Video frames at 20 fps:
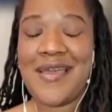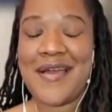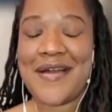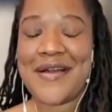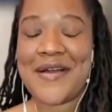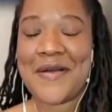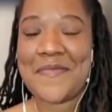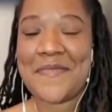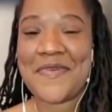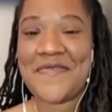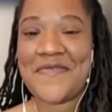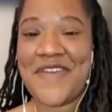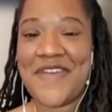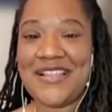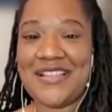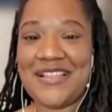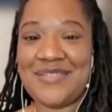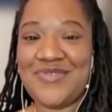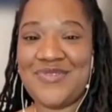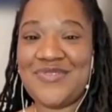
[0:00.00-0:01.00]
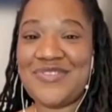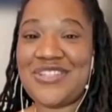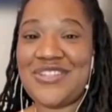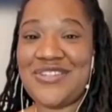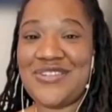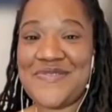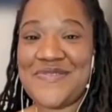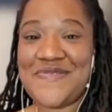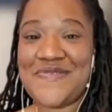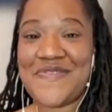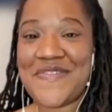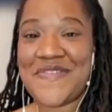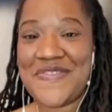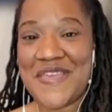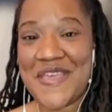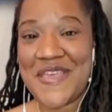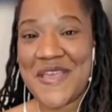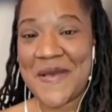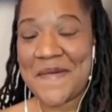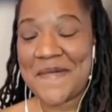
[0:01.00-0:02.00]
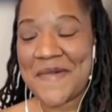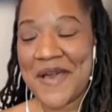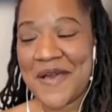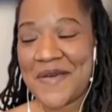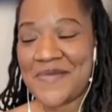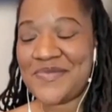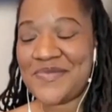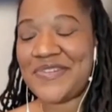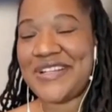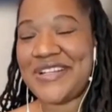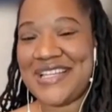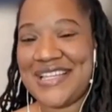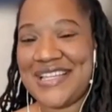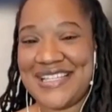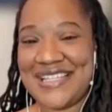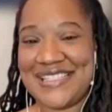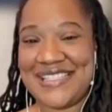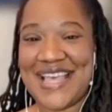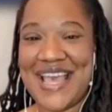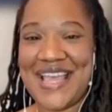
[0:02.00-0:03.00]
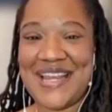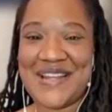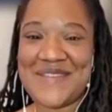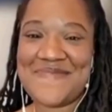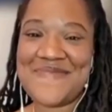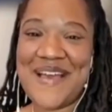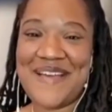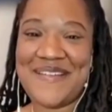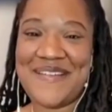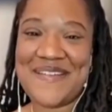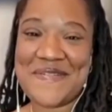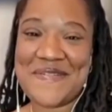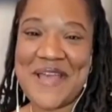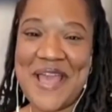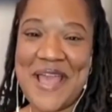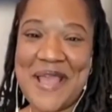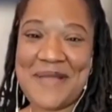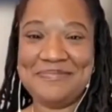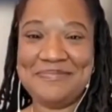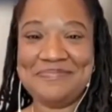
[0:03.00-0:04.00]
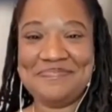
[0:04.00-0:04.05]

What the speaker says: available to do for them, I'm pretty excited about it. Okay.